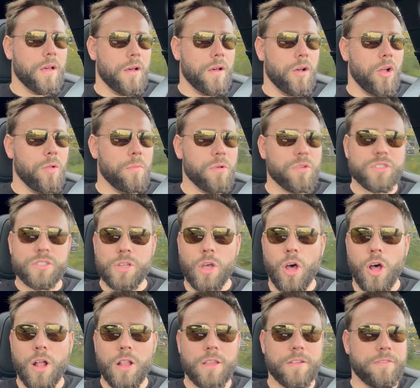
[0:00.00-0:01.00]
almost
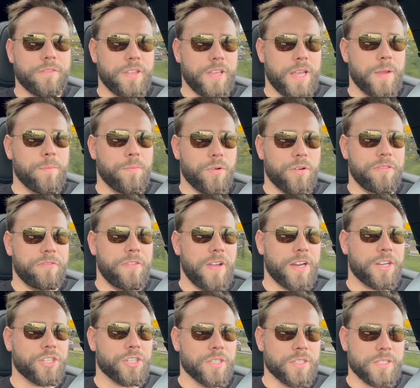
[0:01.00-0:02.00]
all of the
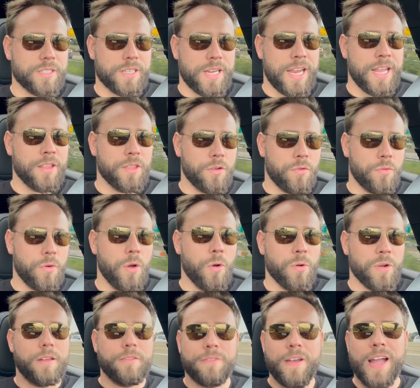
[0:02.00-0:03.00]
imperfections in the
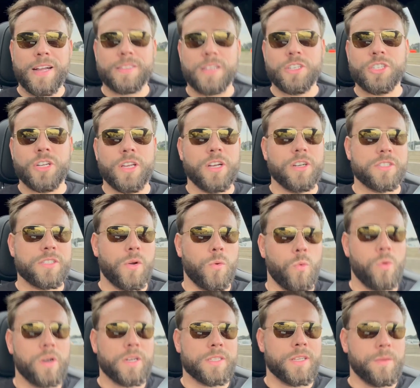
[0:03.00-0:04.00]
road. In fact, engineers that
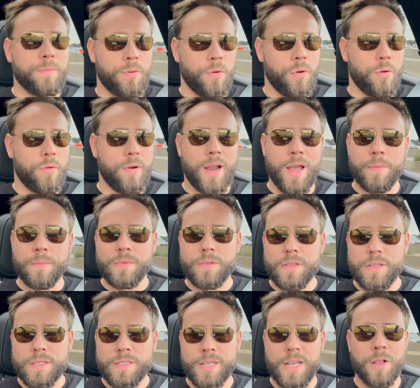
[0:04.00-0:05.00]
worked on the
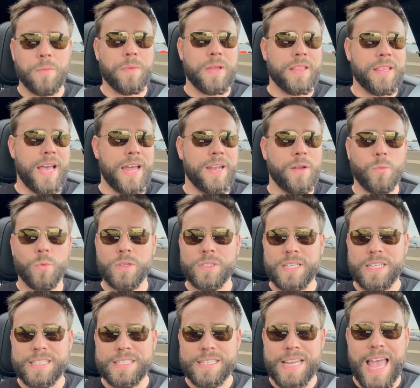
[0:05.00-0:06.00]
program tell me that it was
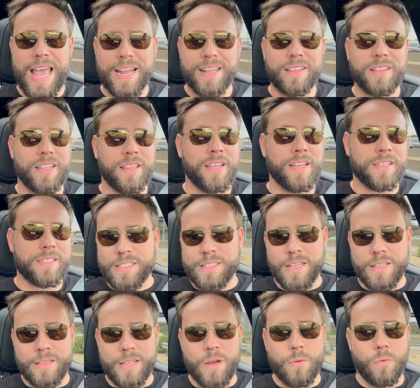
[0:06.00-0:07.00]
exactly this
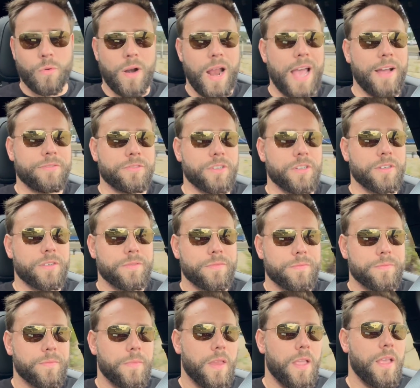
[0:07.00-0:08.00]
that they were after.
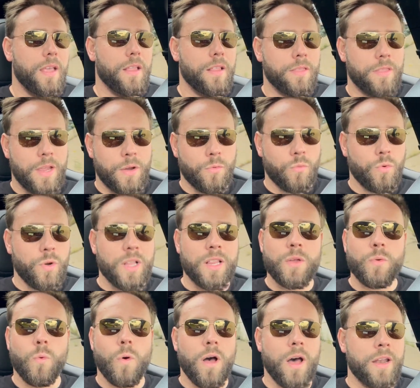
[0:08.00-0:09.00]
They
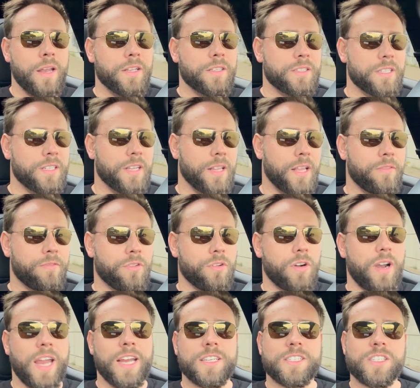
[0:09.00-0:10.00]
really wanted to
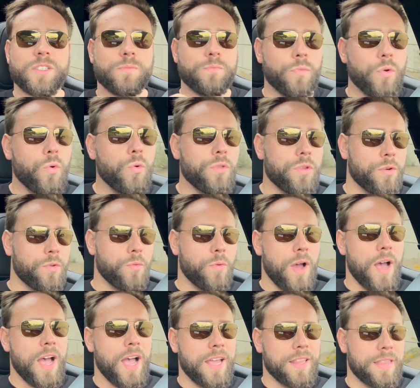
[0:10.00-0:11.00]
deliver a smoother
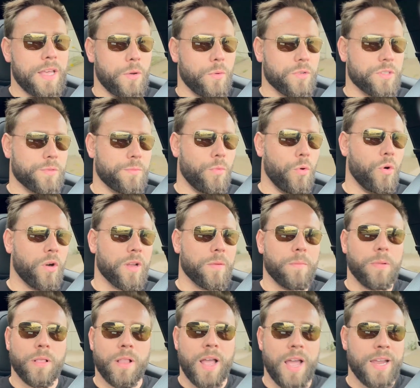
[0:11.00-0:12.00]
ride that was more
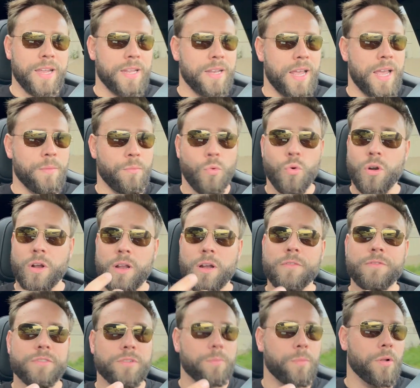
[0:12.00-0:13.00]
compliant and more
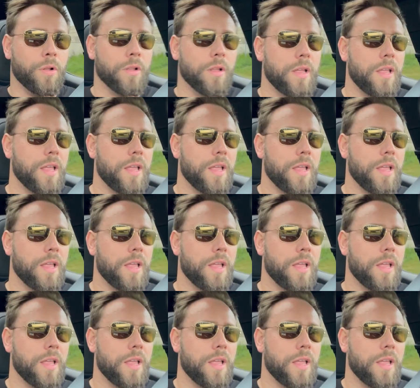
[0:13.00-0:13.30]
comfortable